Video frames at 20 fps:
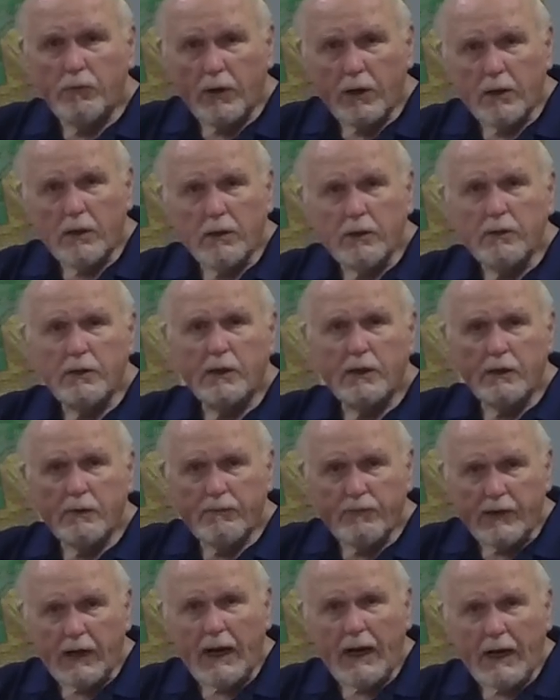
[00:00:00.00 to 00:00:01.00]
Word
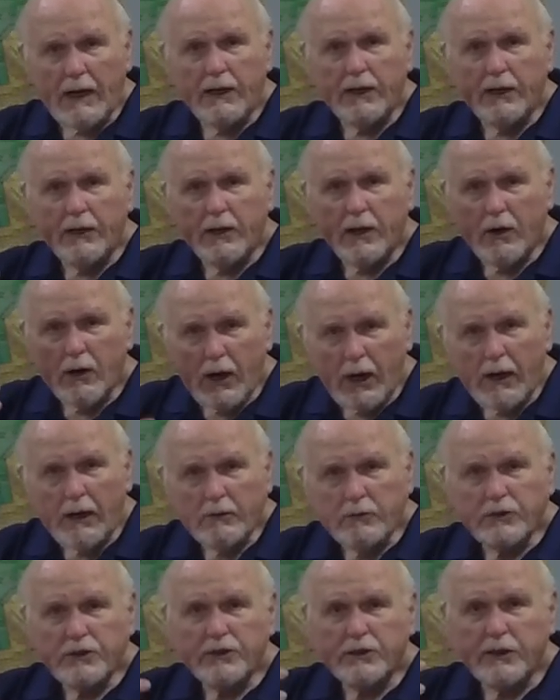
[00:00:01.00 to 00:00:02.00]
of God in our
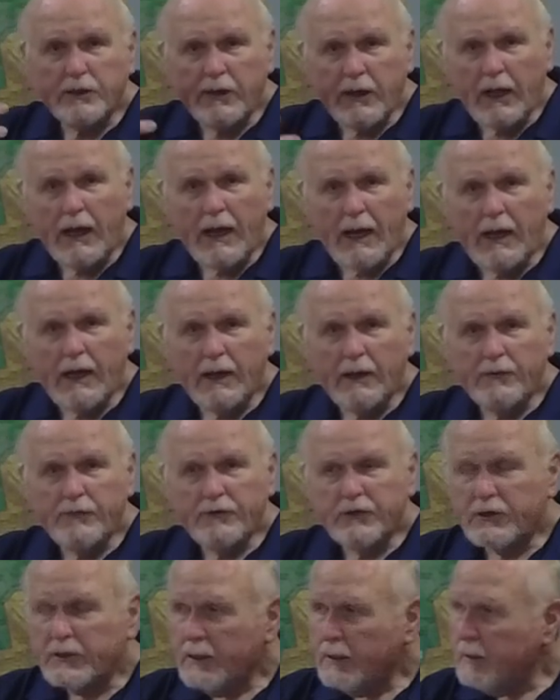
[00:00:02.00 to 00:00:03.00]
hearts and
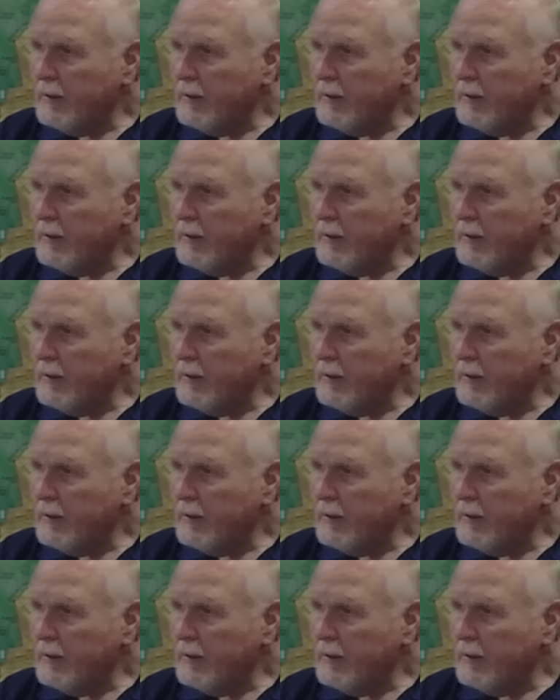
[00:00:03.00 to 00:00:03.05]
lives.